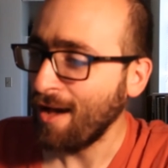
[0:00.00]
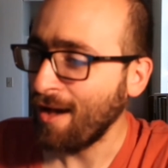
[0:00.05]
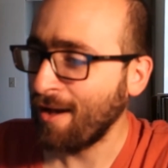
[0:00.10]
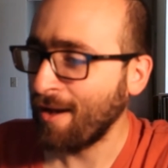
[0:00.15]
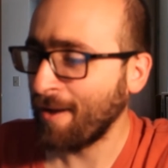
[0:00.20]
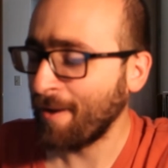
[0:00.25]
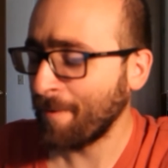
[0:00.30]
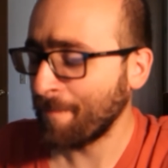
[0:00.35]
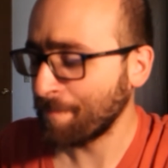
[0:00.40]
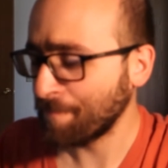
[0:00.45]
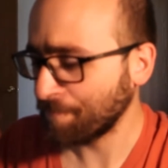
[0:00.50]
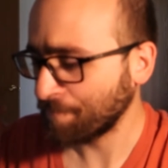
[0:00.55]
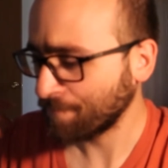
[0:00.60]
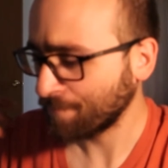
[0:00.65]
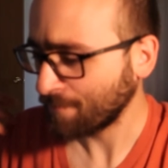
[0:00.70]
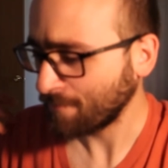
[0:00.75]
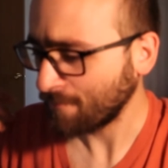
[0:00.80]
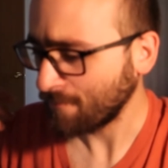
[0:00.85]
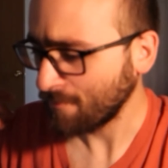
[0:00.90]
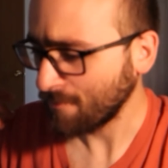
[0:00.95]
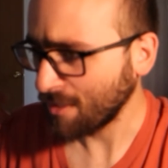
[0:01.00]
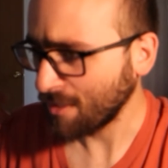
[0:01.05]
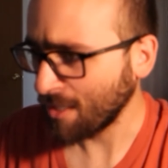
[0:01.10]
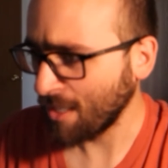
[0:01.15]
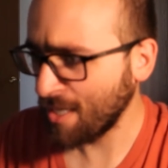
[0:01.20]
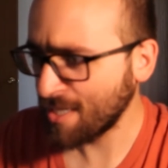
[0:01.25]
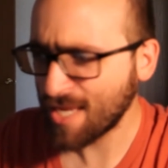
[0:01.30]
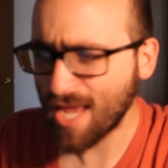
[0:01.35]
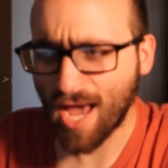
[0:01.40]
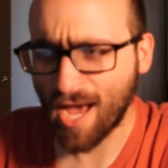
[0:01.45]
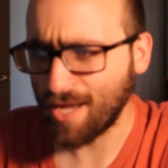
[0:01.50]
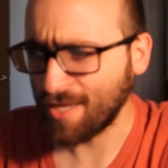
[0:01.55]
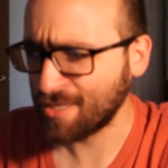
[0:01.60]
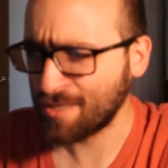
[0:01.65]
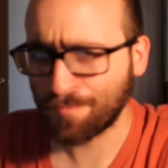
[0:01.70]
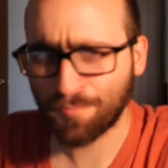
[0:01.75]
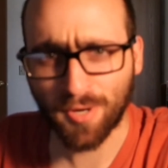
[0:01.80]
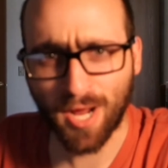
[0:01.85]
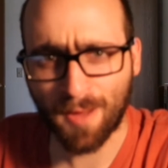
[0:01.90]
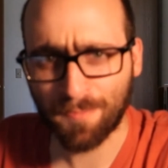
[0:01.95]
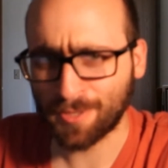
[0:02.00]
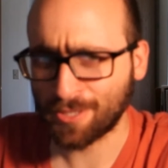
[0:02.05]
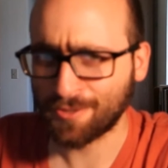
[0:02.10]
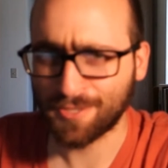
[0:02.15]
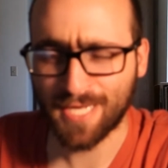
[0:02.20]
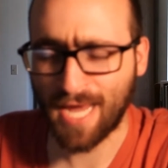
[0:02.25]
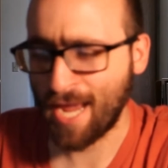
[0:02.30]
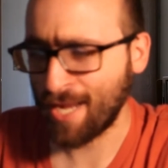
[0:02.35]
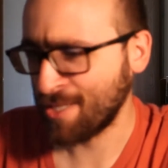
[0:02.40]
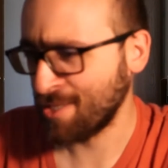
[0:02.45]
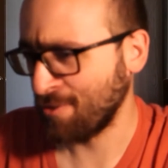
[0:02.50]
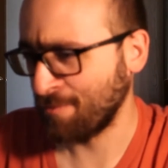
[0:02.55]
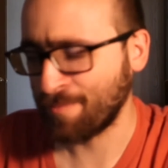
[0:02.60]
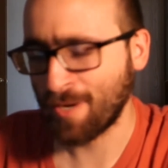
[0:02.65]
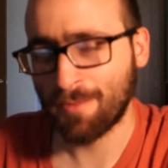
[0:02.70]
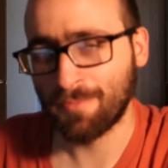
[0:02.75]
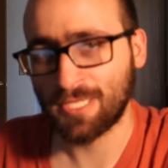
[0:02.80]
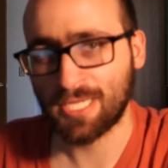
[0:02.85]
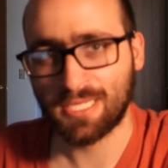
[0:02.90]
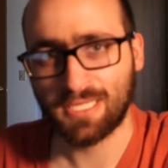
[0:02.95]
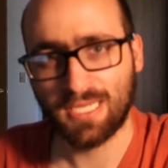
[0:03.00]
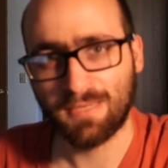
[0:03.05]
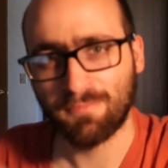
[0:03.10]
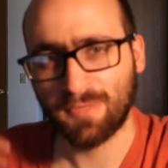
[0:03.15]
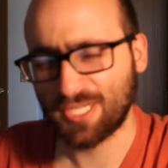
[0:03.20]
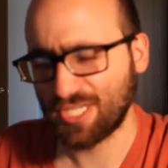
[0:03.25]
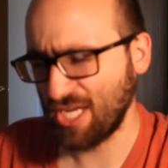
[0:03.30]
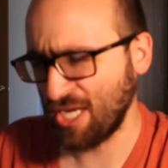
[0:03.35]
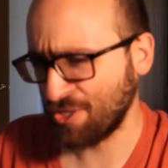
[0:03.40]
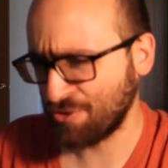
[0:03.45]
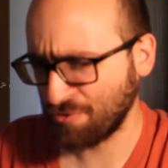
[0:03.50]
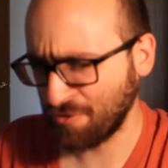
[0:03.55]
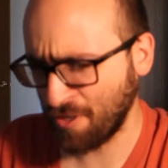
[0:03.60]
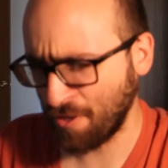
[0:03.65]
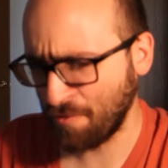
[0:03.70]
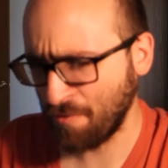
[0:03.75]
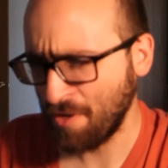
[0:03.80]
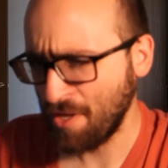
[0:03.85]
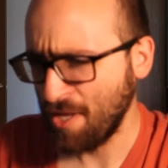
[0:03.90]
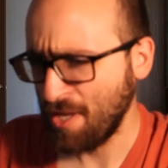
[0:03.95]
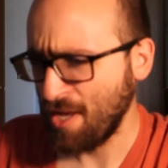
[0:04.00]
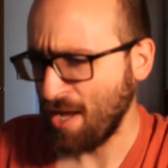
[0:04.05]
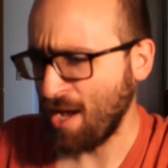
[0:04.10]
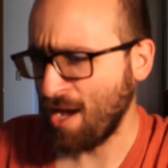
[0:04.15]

Um, and yeah, it's a popular tag, so it probably doesn't need much intro.